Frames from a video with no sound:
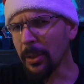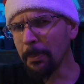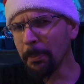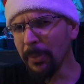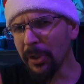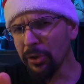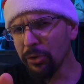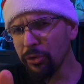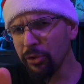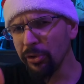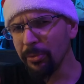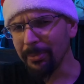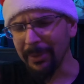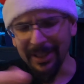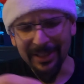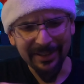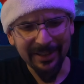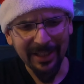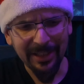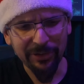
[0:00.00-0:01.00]
But to
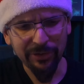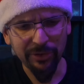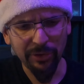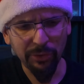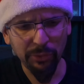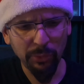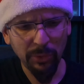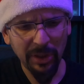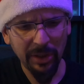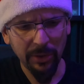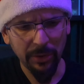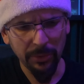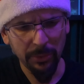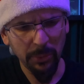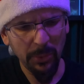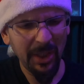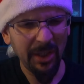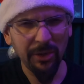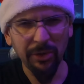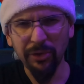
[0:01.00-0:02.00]
my task as well,
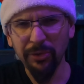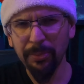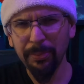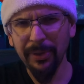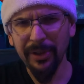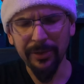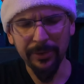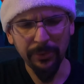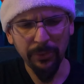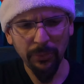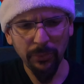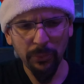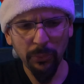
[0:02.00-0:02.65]
well, Spell,